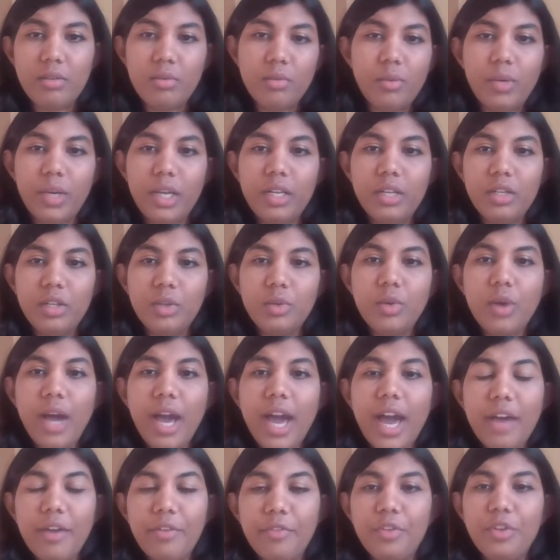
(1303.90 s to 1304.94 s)
when you
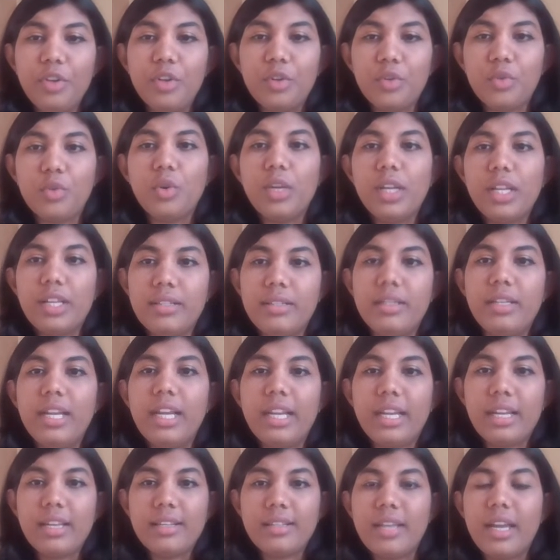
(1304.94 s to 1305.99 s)
have your role as a
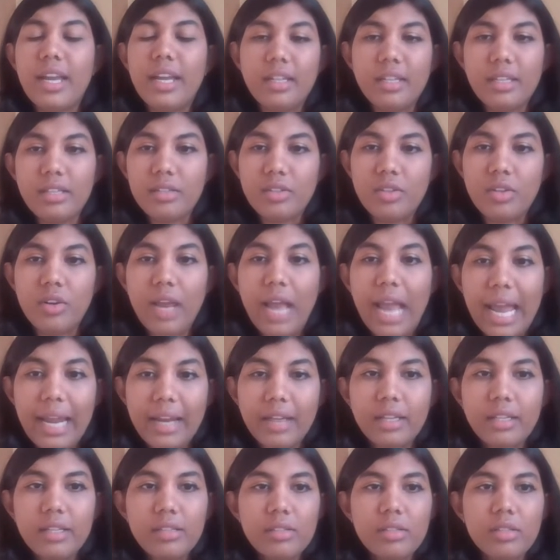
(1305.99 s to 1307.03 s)
data scientist or
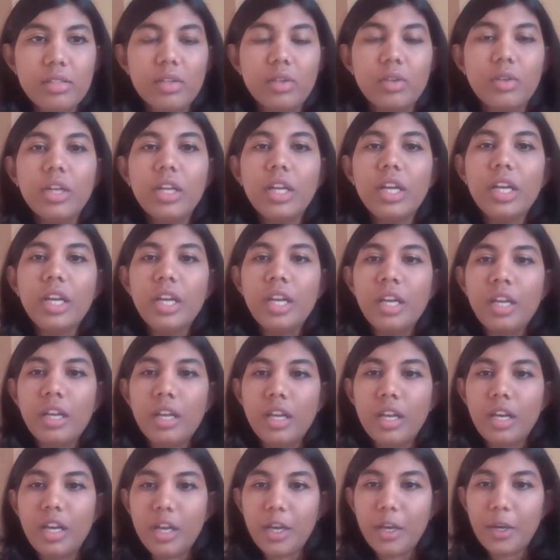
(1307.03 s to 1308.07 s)
analyst. So,
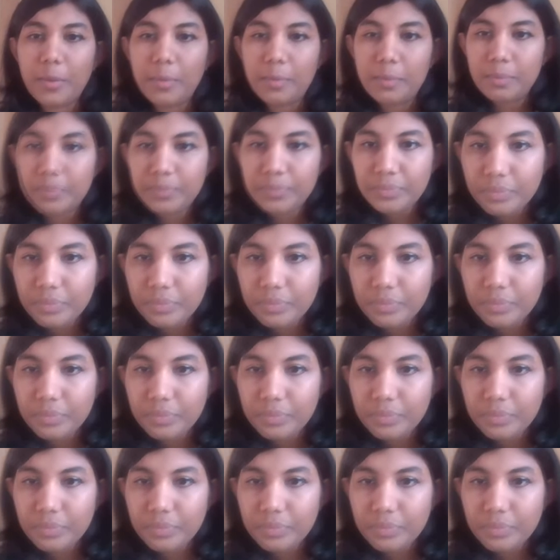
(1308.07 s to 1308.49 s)
right,